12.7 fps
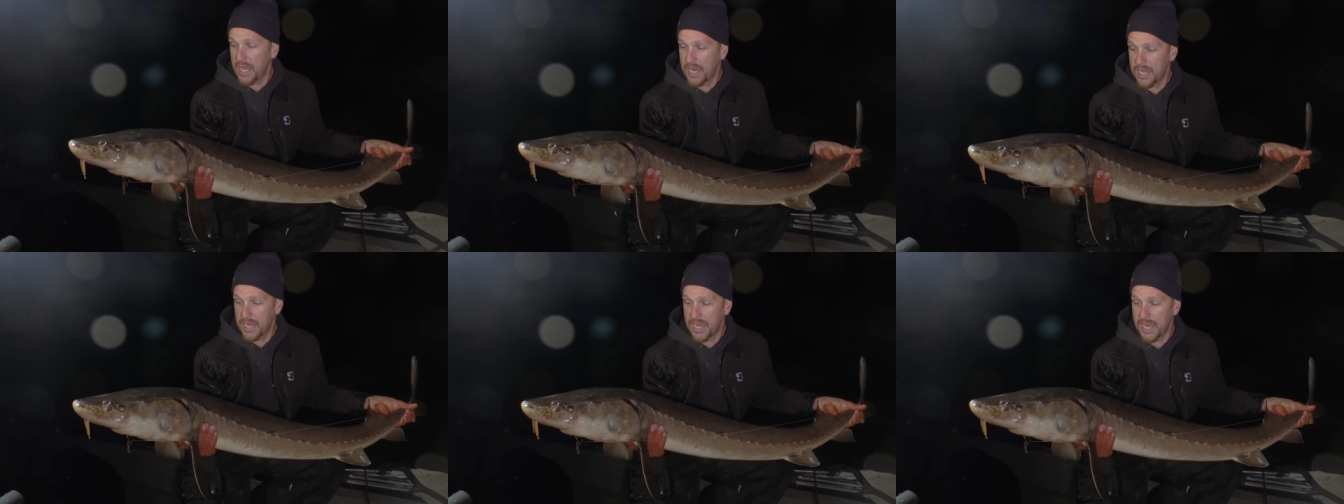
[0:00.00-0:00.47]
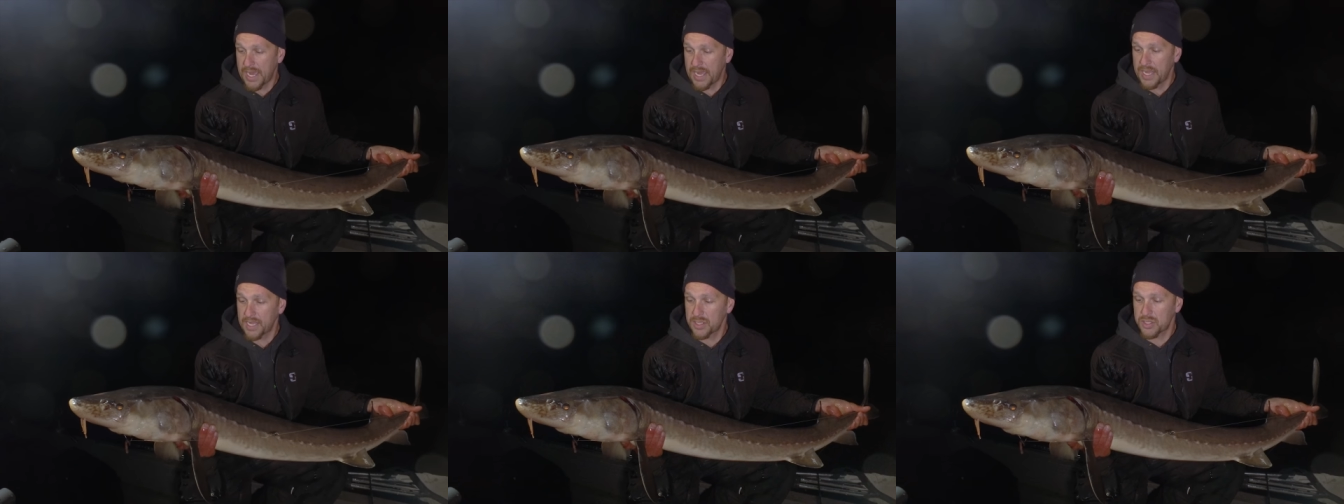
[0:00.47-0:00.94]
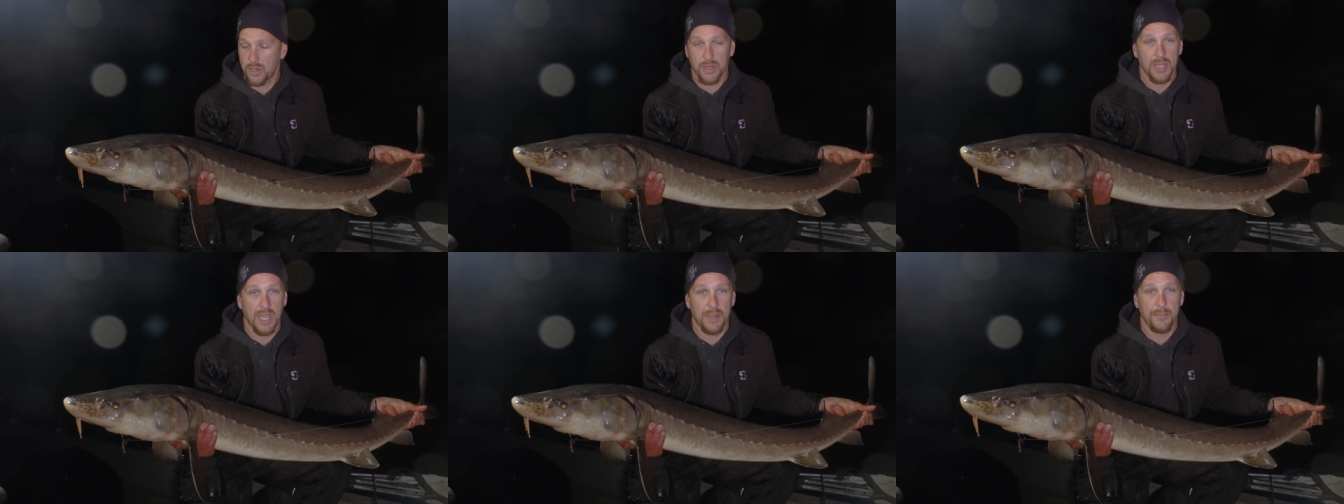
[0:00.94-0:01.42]
And uh, in the
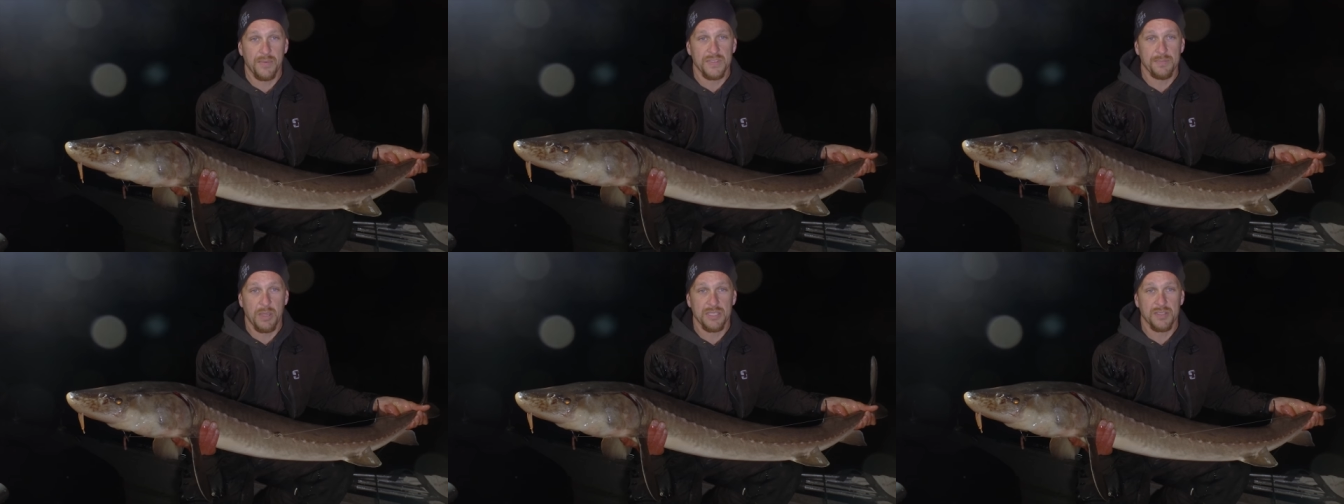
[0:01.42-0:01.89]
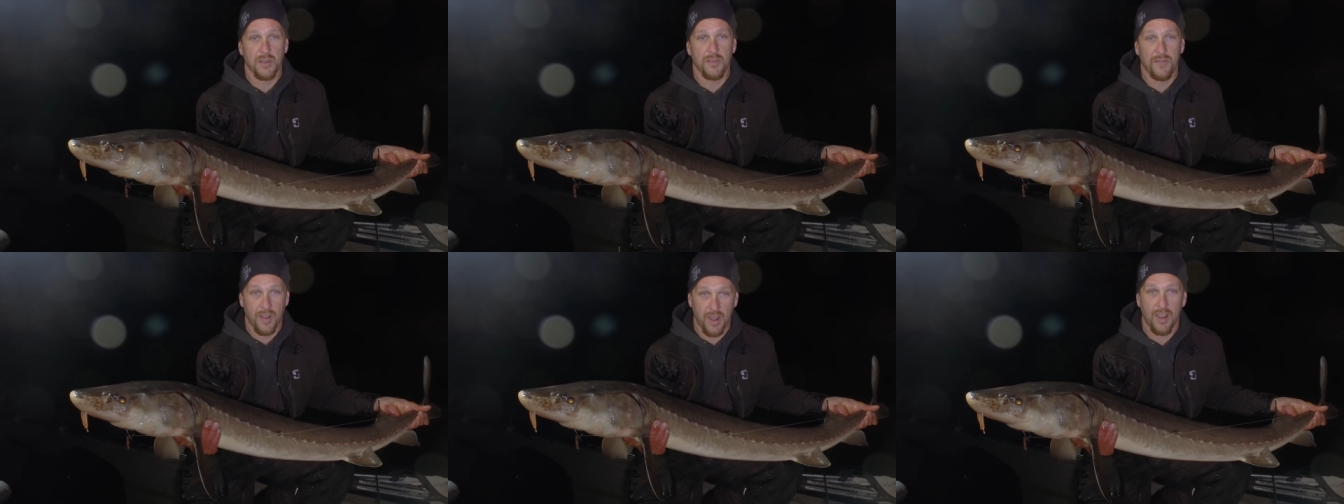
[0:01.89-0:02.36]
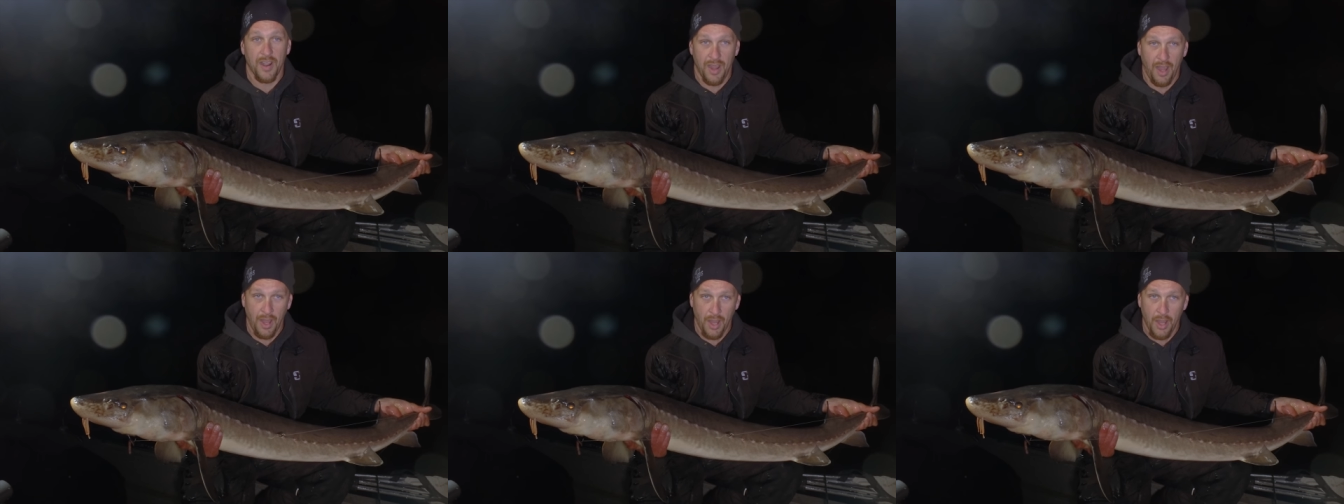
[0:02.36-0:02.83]
short time we've spent so
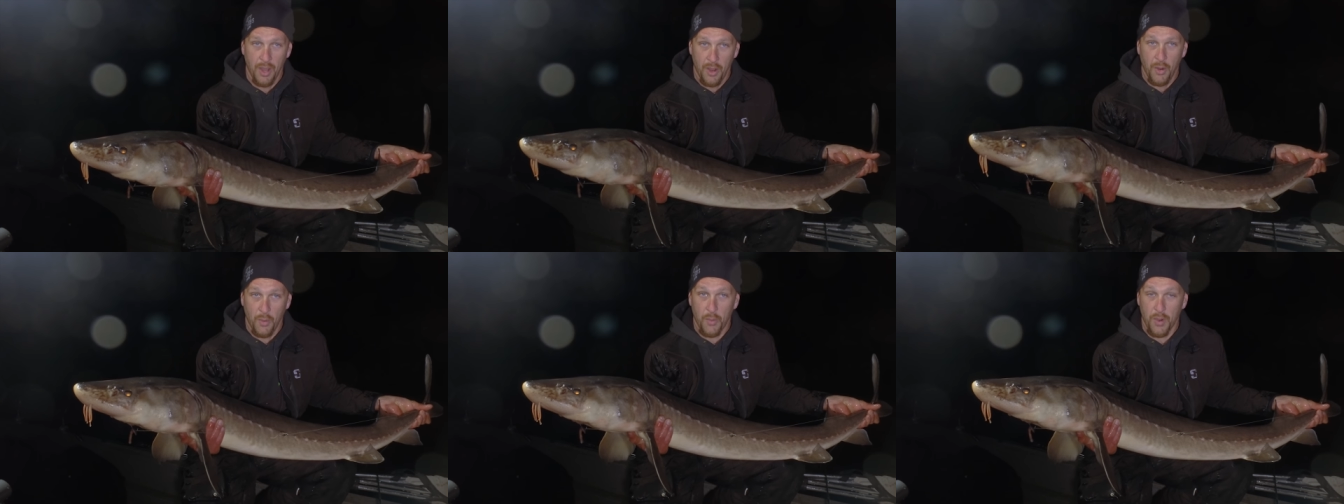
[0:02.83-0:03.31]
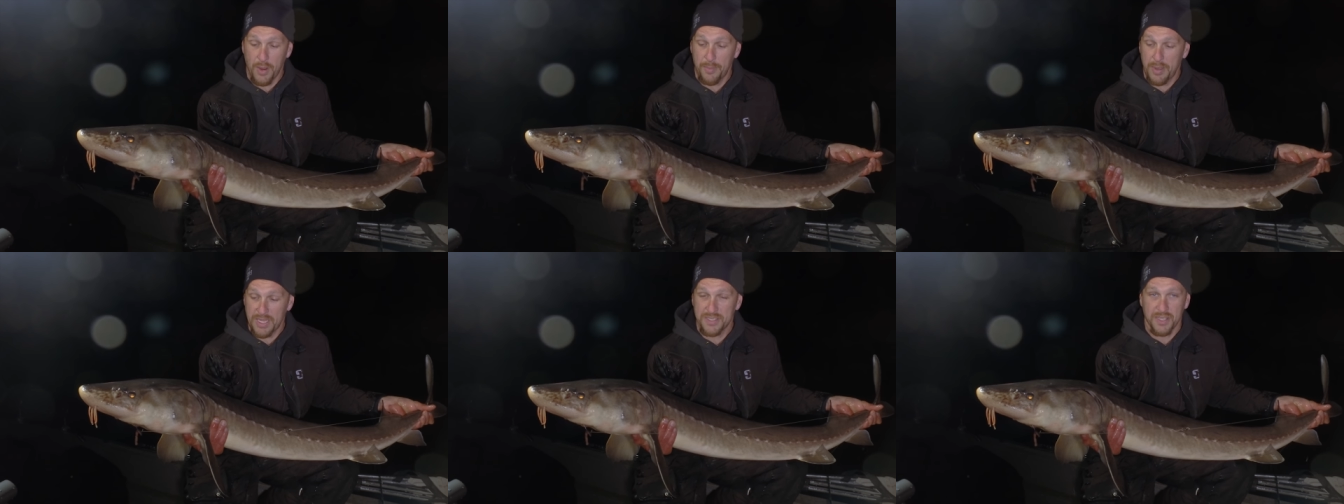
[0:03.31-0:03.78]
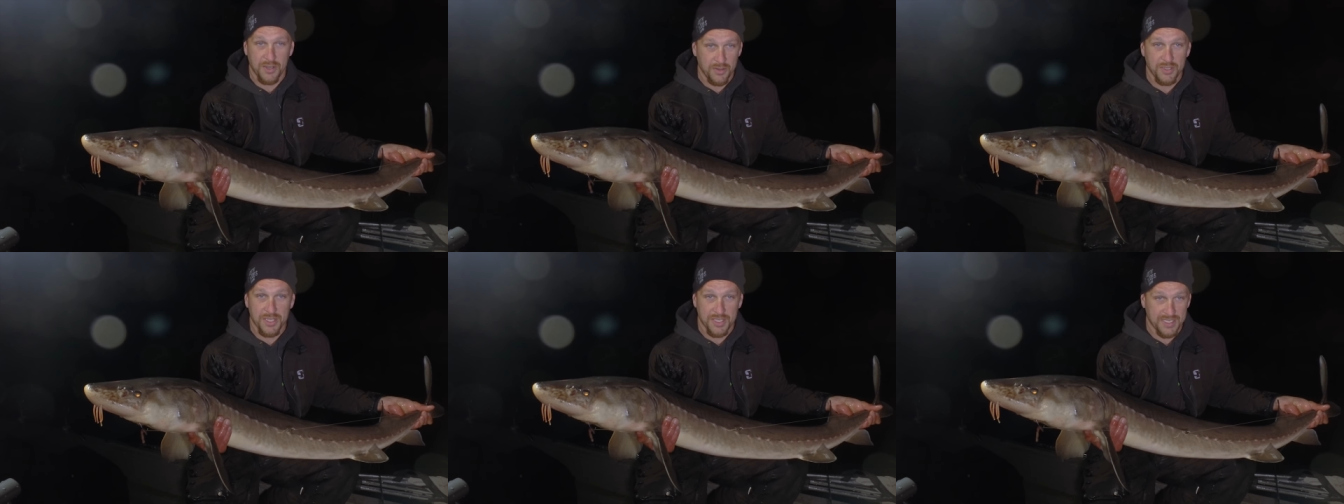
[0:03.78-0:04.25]
far, we're on pace to
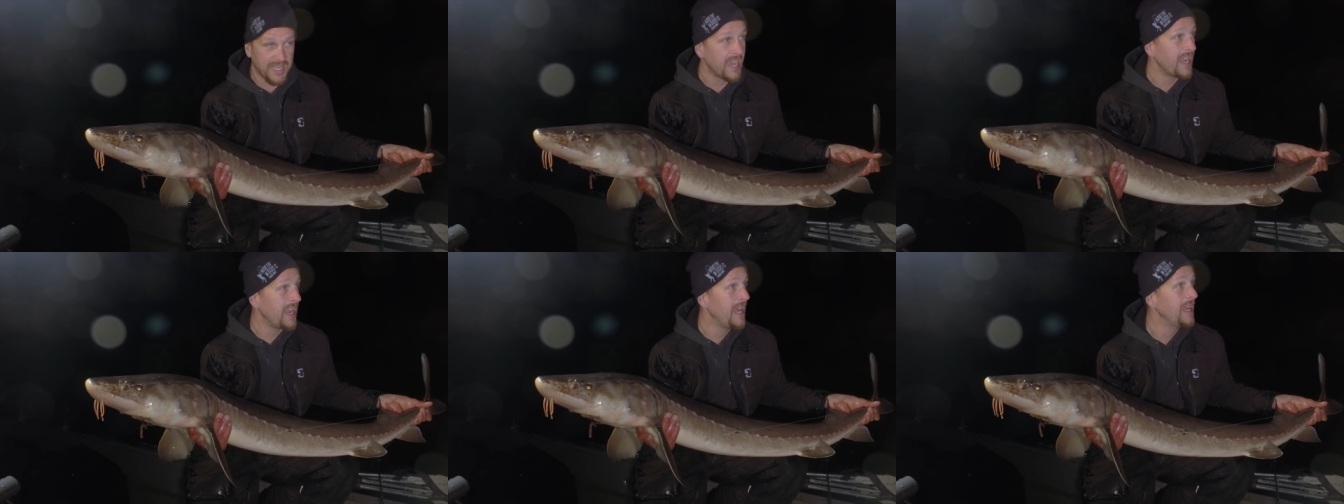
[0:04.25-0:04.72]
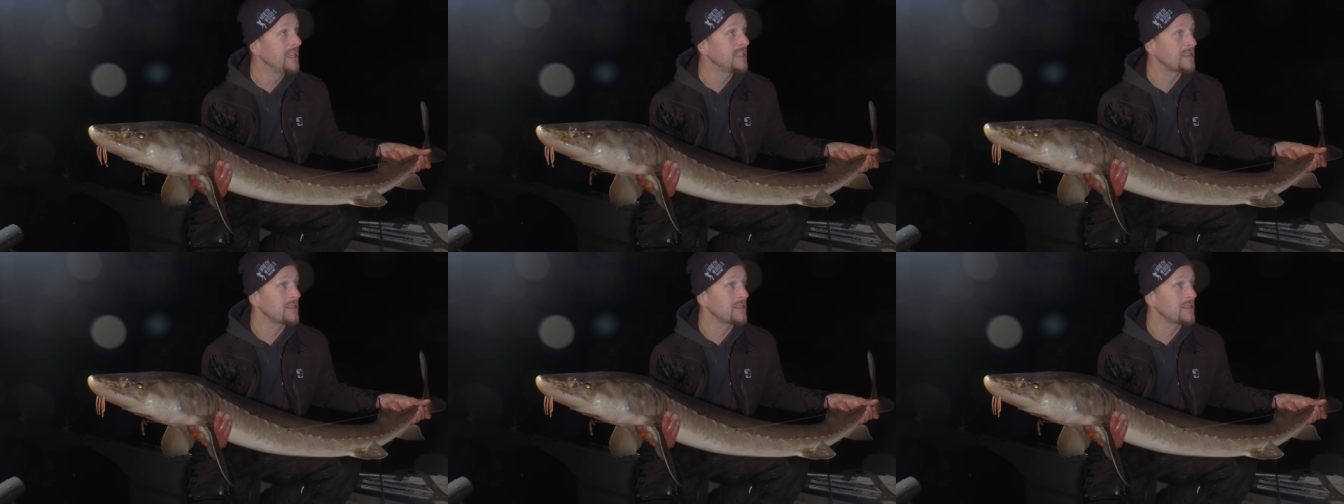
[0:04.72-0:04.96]
do just that.